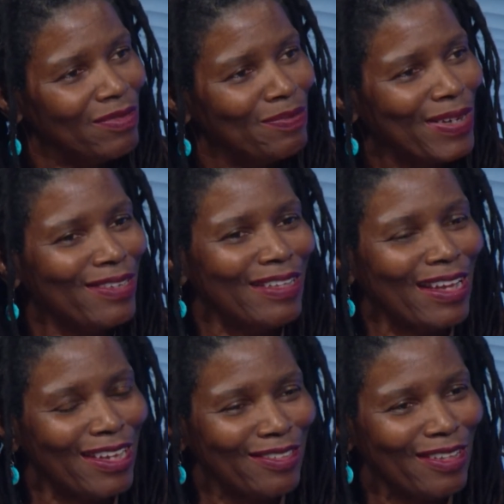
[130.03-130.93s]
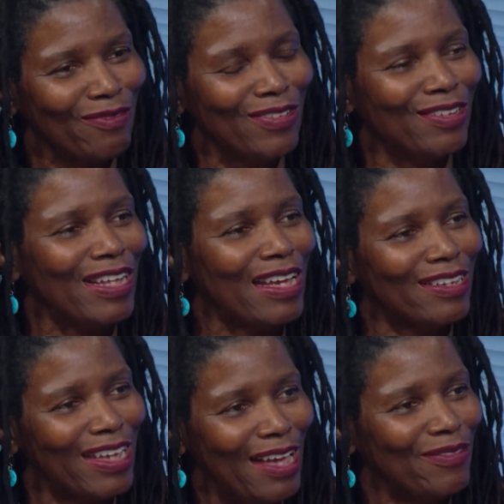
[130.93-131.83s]
because I guess they feel like
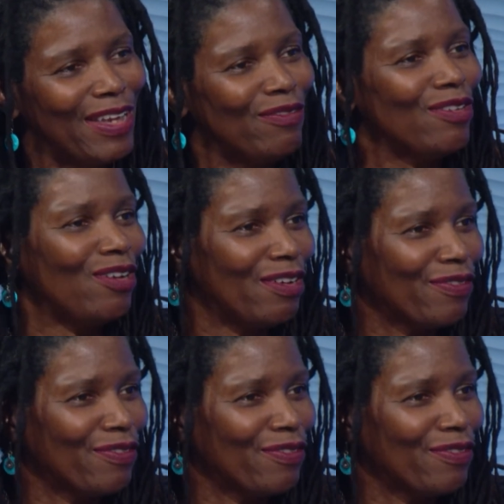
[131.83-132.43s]
they have to have a law